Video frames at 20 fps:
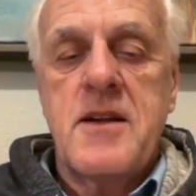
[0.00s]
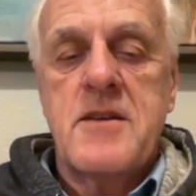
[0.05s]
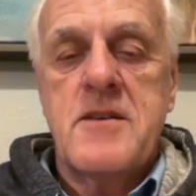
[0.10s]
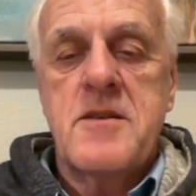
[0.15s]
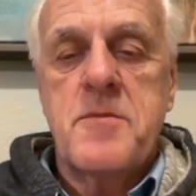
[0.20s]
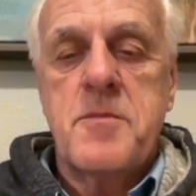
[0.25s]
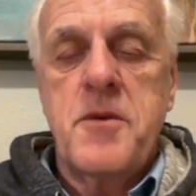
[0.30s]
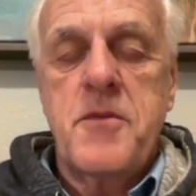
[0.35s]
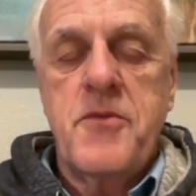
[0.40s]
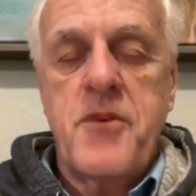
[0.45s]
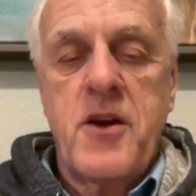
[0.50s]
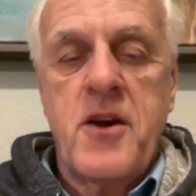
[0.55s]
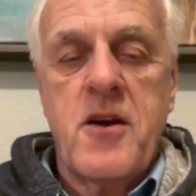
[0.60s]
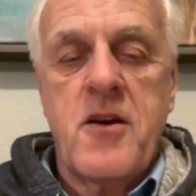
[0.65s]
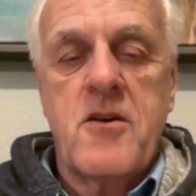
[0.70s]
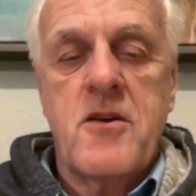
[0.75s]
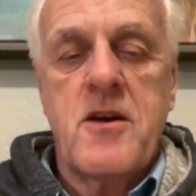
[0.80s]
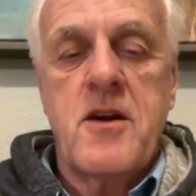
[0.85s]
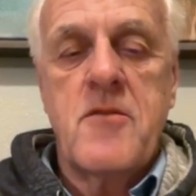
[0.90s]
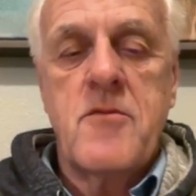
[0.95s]
to be
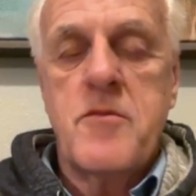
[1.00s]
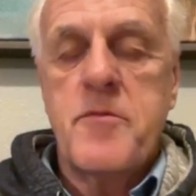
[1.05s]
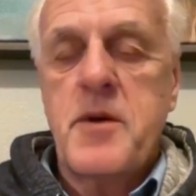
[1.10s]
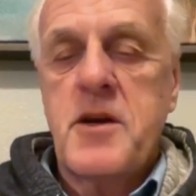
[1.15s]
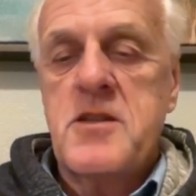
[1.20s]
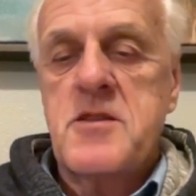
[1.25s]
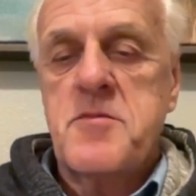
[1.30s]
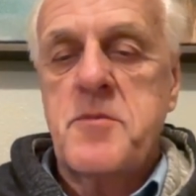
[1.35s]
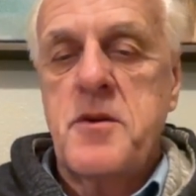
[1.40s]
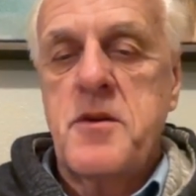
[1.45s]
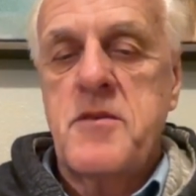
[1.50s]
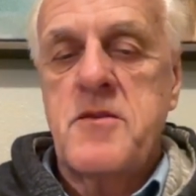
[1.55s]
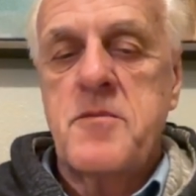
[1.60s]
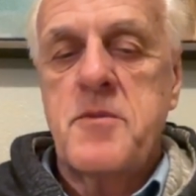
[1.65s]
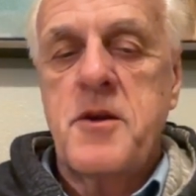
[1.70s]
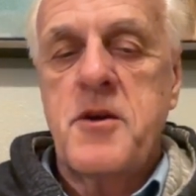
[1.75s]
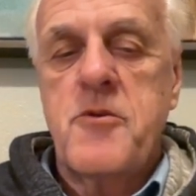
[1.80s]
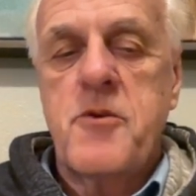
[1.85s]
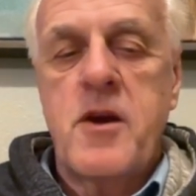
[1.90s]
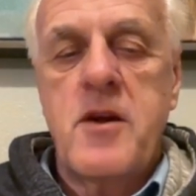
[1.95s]
fair, it reminds me to
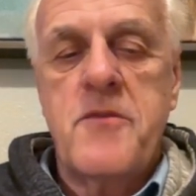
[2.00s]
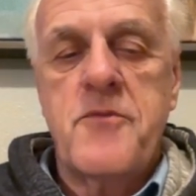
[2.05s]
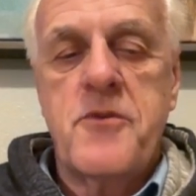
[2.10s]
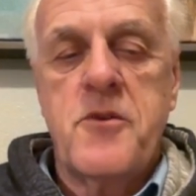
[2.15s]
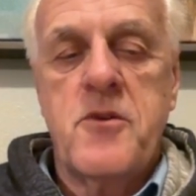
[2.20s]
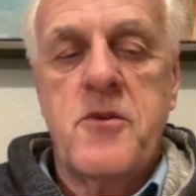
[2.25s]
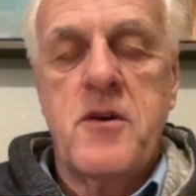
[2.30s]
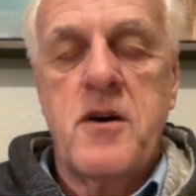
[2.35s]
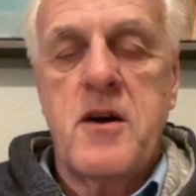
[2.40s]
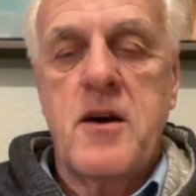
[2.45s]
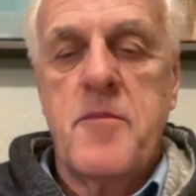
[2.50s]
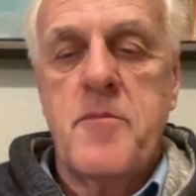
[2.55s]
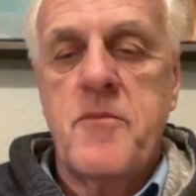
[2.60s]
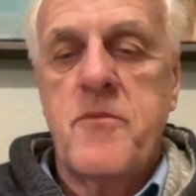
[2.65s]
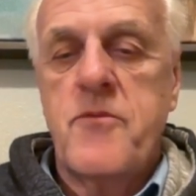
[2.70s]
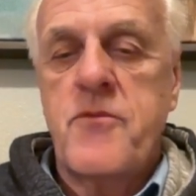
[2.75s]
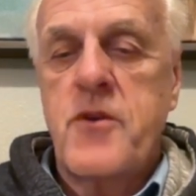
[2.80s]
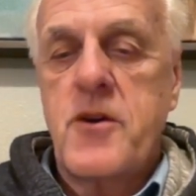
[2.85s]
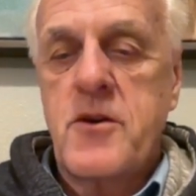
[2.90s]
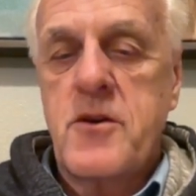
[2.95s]
be grateful.
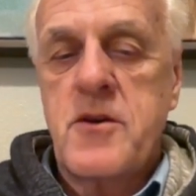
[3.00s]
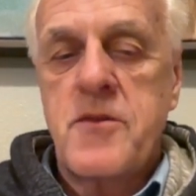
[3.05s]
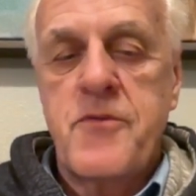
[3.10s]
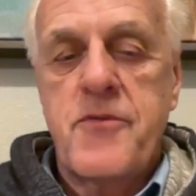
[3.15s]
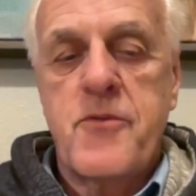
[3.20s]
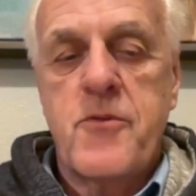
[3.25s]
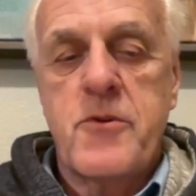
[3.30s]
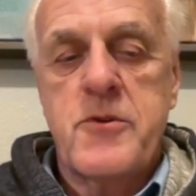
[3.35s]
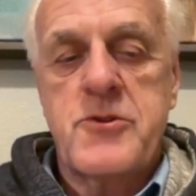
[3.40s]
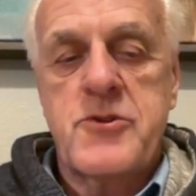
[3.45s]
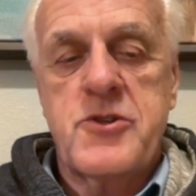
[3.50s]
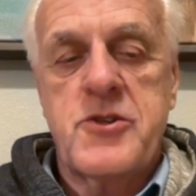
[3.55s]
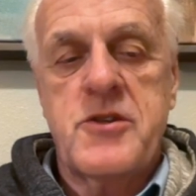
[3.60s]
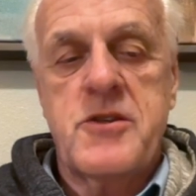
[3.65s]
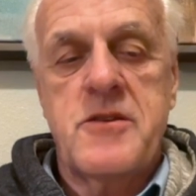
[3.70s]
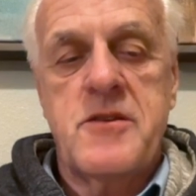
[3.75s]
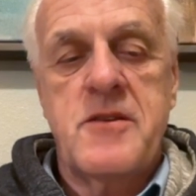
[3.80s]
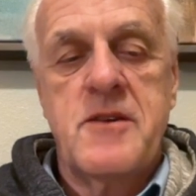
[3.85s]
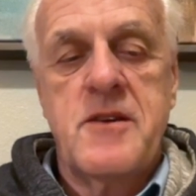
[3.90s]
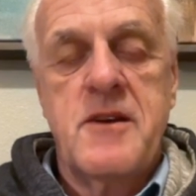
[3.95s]
I'm very
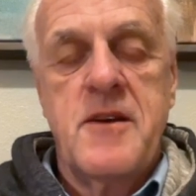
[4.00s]
fortunate,